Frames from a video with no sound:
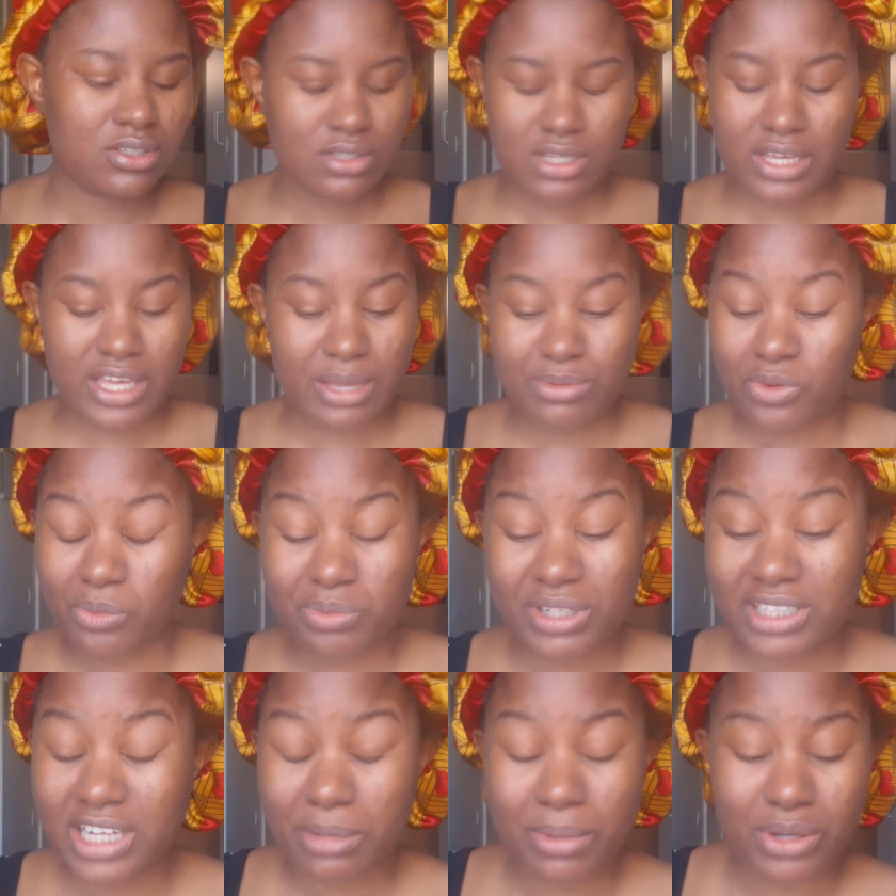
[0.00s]
I kept
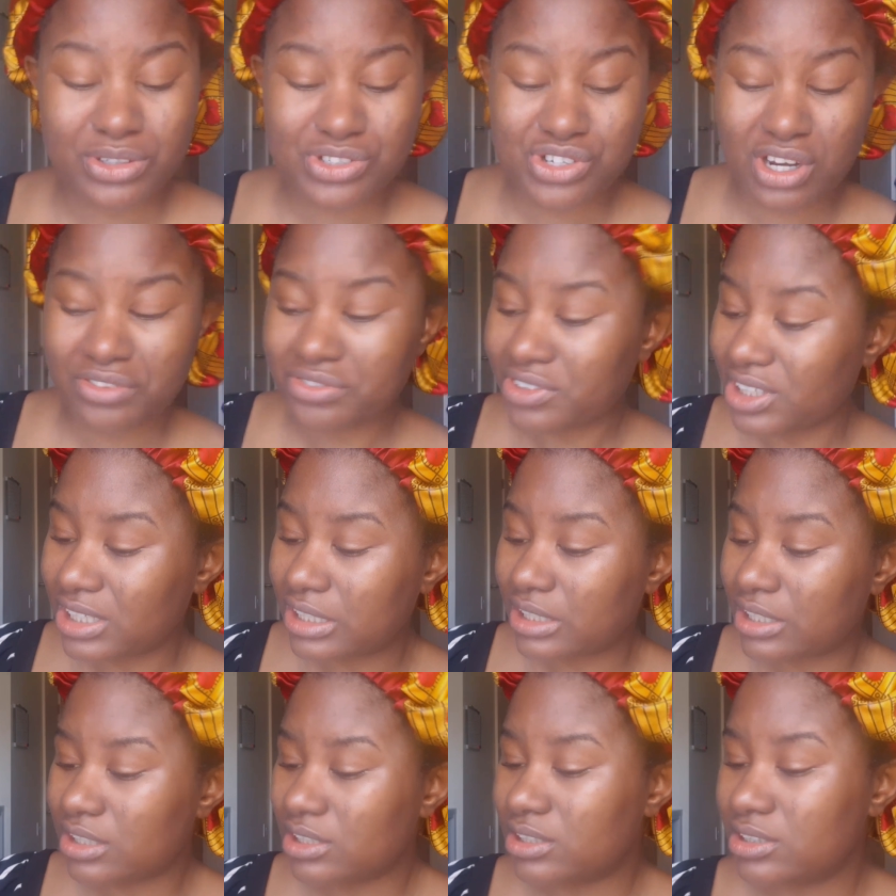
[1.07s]
complaining about the
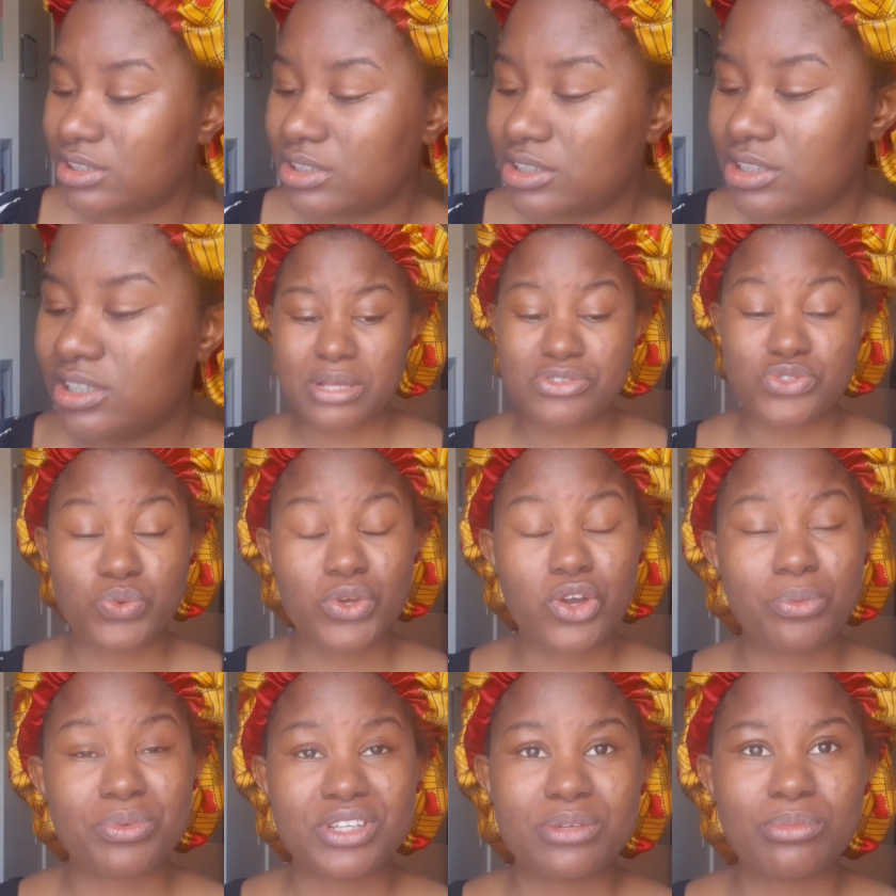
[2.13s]
traffic. Sometimes you wake
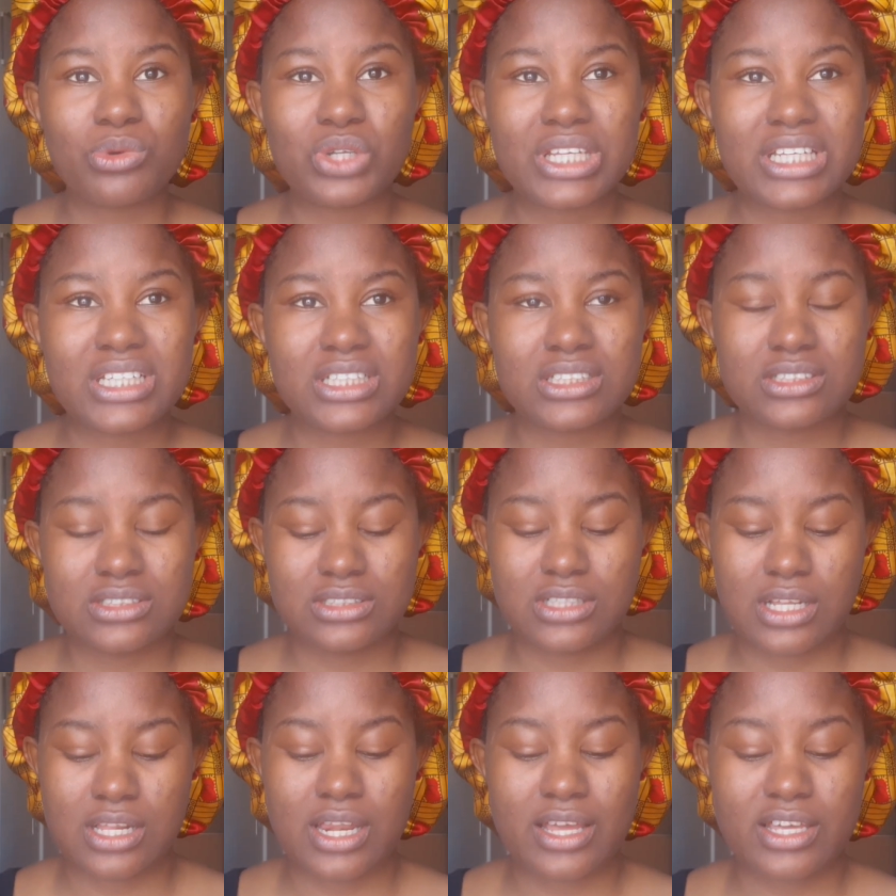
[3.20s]
up in the morning,
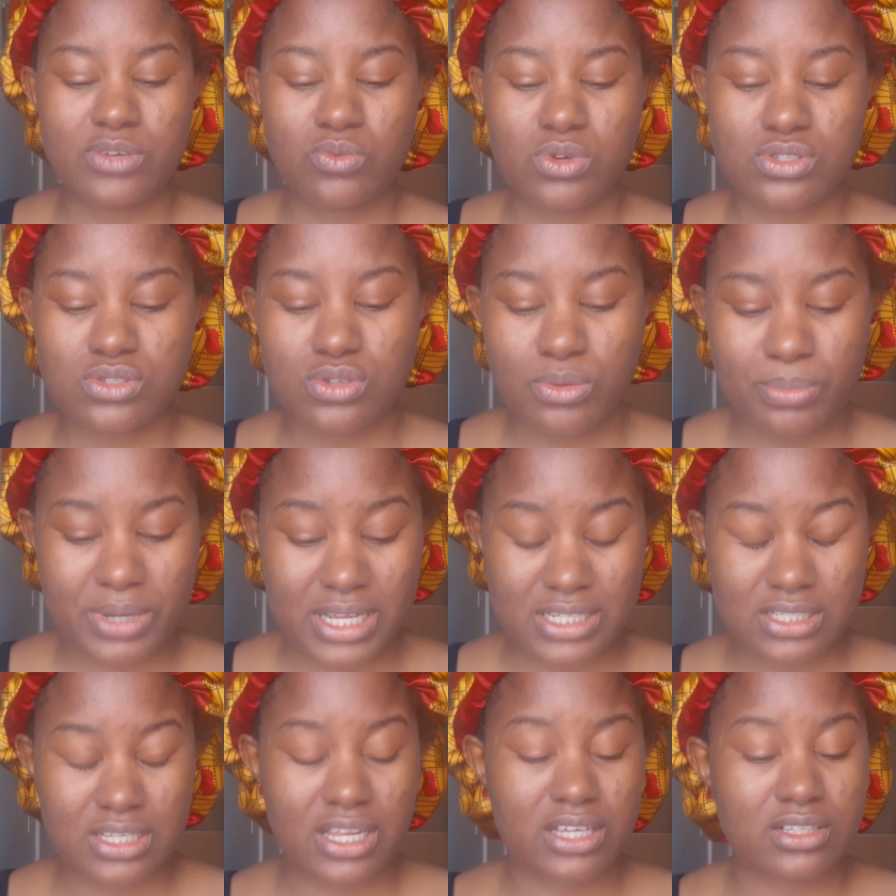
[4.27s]
like it was so
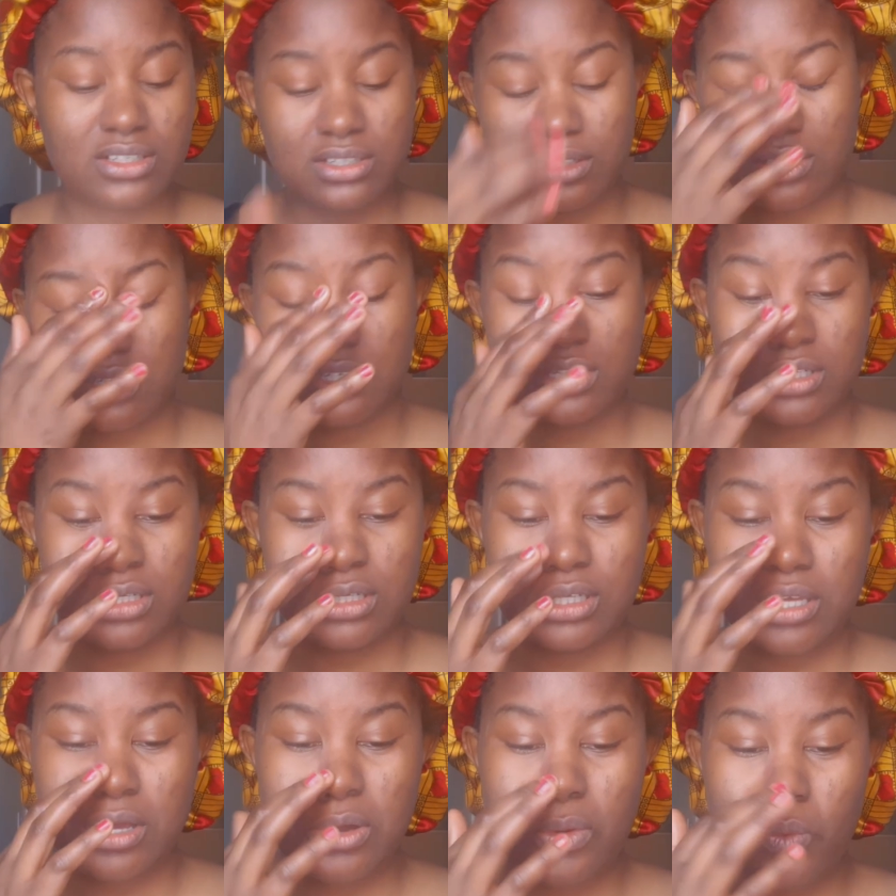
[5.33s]
bad. Like
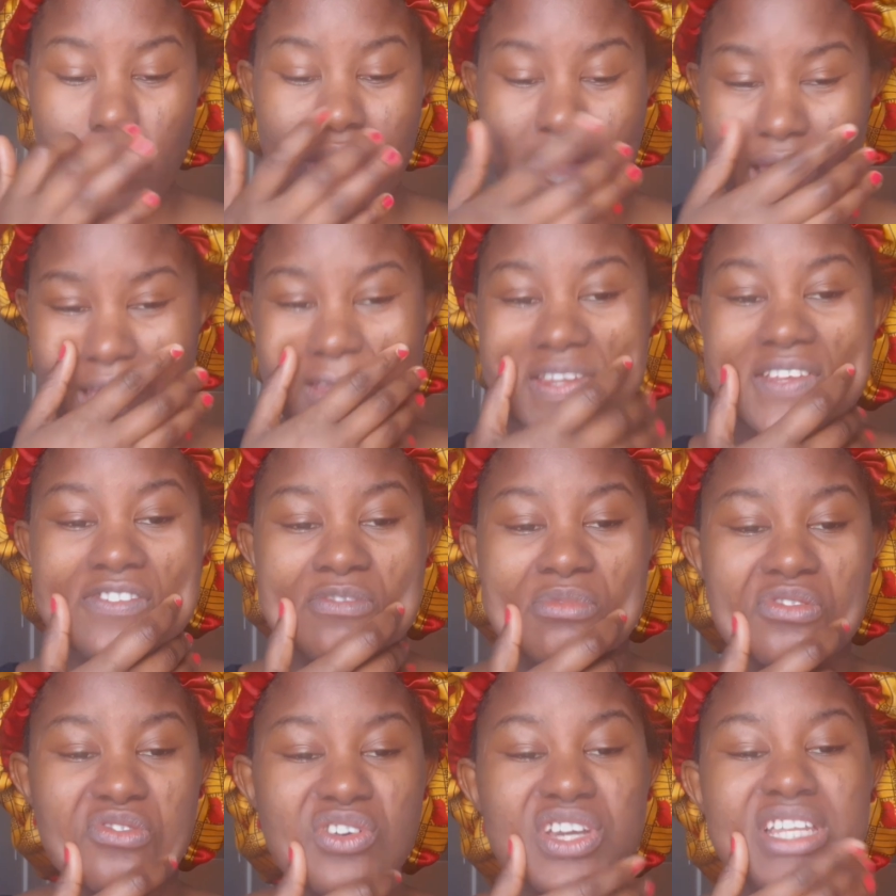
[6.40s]
where I lived
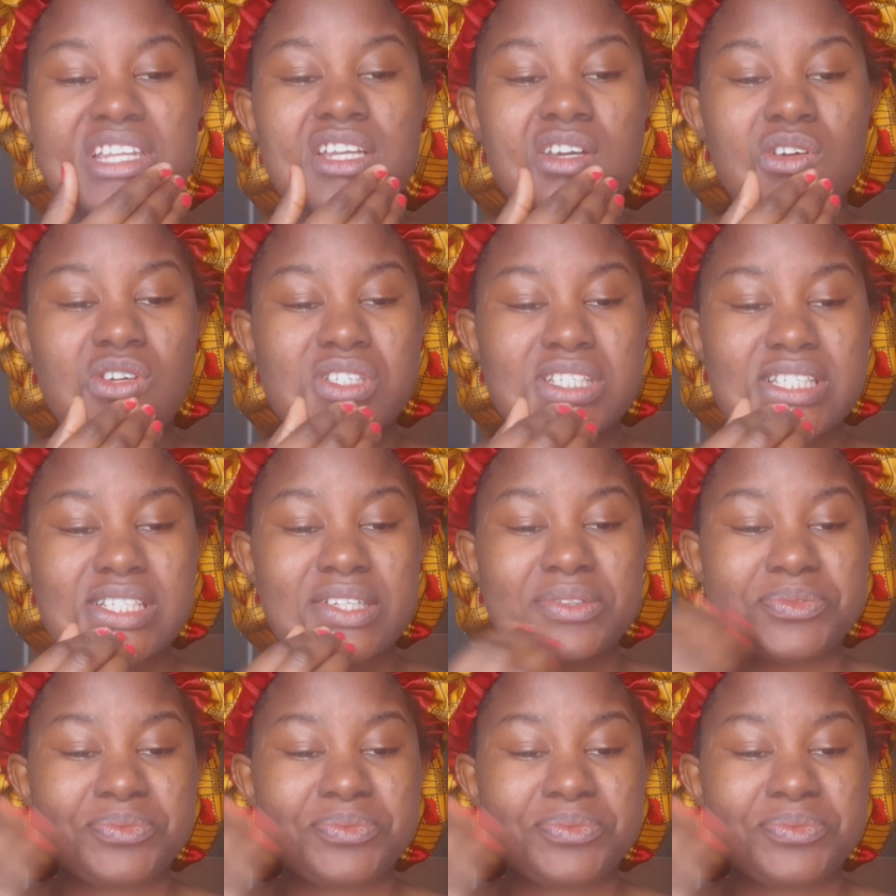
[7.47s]
before in Lagos,